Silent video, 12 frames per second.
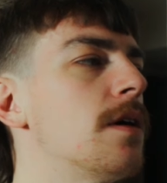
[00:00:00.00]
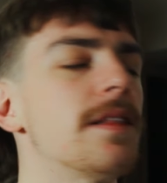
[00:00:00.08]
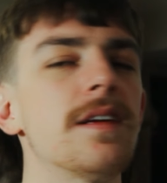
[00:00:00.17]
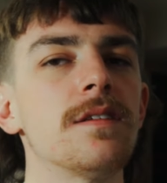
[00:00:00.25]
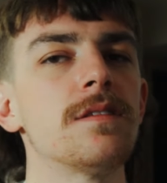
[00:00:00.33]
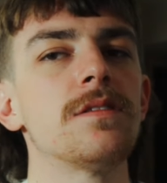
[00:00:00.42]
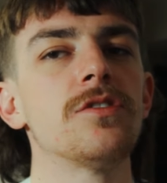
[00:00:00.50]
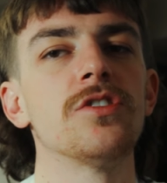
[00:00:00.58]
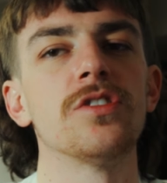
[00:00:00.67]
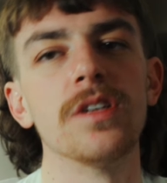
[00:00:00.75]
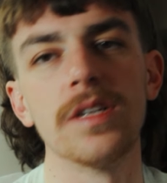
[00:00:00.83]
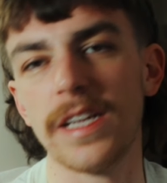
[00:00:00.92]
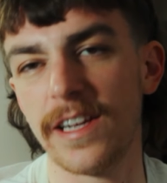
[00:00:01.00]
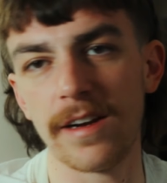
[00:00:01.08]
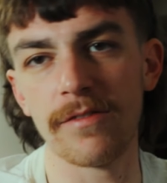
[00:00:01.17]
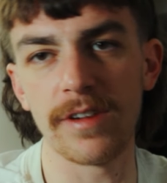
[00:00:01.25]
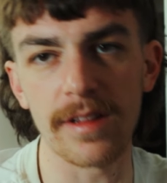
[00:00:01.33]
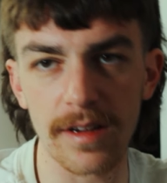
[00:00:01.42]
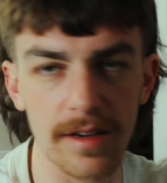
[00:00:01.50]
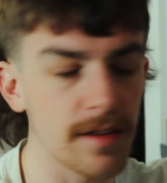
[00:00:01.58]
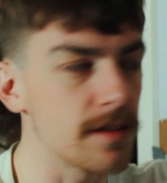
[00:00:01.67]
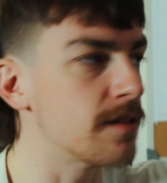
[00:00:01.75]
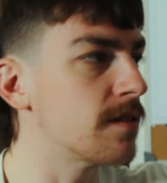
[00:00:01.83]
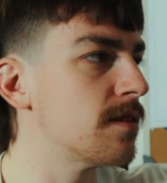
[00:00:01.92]
Then it'll just delete
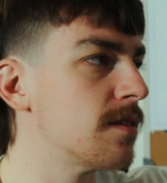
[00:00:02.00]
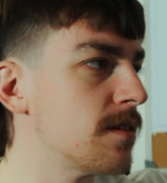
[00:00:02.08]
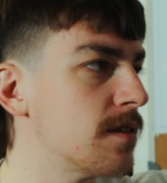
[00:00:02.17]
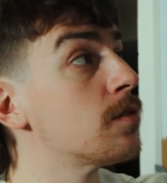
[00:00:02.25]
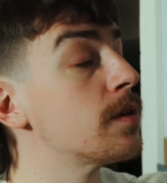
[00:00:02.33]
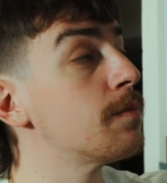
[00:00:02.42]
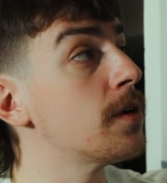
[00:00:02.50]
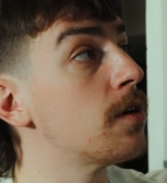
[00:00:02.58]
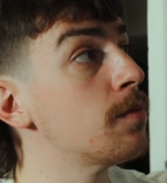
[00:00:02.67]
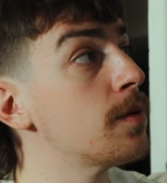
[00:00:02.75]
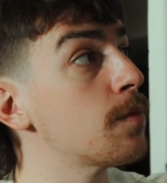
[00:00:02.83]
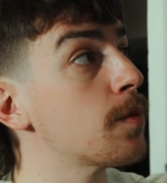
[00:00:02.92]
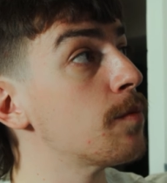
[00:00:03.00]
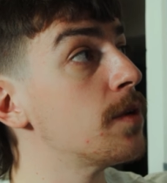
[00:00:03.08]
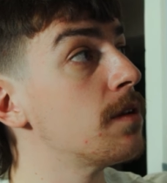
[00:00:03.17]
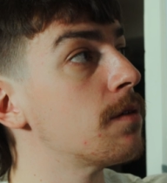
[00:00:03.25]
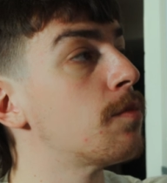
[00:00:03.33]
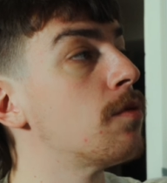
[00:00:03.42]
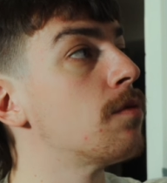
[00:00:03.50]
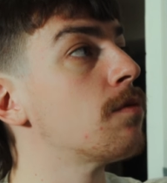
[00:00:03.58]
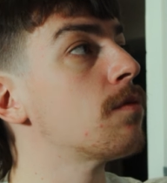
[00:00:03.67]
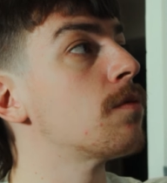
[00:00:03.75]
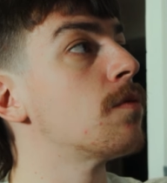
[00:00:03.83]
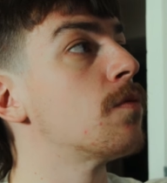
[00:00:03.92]
everything. And so we open up our media
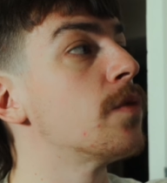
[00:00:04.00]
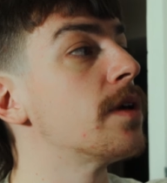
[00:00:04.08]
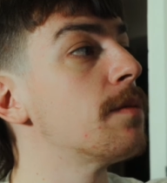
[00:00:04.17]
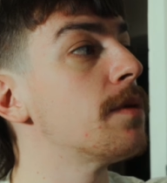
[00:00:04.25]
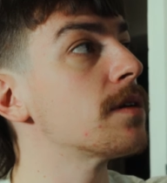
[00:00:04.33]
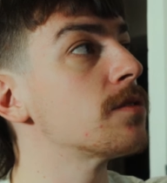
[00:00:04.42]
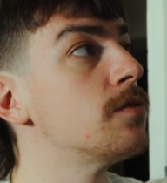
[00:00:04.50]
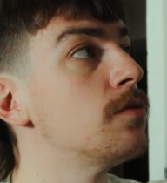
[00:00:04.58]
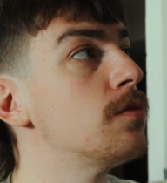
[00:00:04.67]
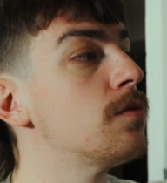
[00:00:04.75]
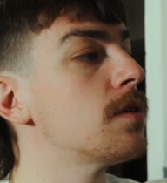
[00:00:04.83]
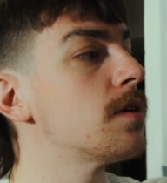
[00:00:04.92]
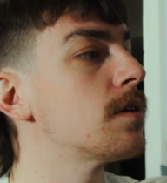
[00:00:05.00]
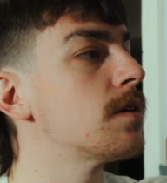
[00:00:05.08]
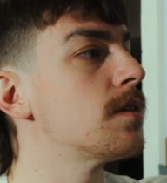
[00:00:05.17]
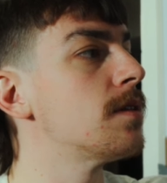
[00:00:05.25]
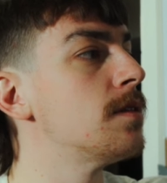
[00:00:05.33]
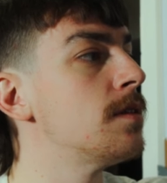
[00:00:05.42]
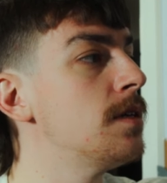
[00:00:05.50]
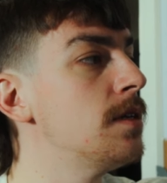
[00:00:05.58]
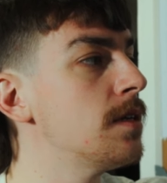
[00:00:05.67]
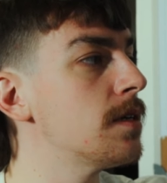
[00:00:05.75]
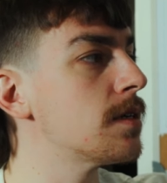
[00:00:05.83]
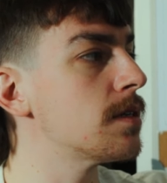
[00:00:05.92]
pool. We get back to
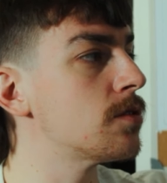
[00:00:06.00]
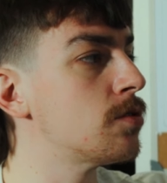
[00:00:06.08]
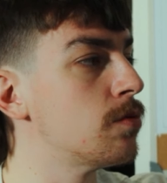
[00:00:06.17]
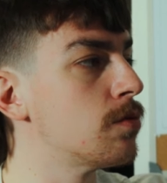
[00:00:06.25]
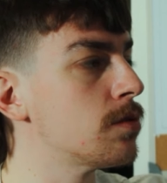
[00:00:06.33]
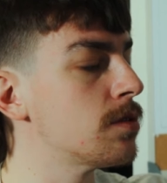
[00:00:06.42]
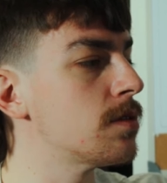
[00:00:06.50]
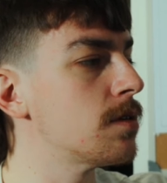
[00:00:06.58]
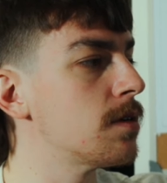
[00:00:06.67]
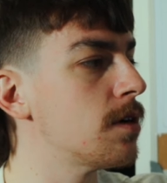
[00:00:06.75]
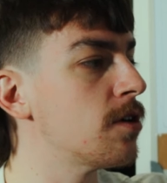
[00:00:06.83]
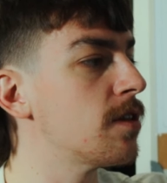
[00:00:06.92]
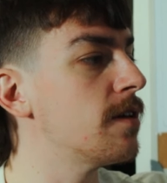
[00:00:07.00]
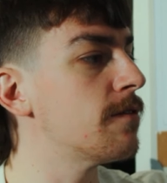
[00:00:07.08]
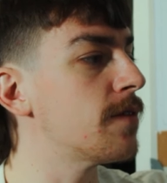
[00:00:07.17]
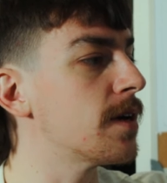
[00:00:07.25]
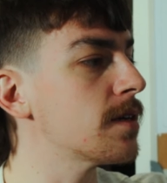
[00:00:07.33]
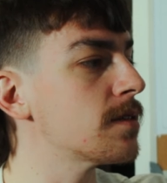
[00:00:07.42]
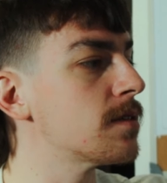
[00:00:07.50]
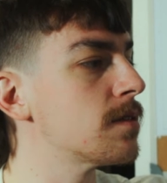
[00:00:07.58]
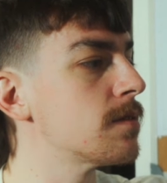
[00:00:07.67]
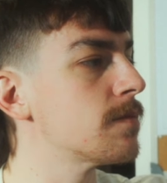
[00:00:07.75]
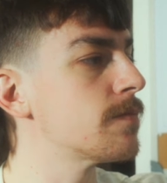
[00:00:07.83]
the tools or the effects.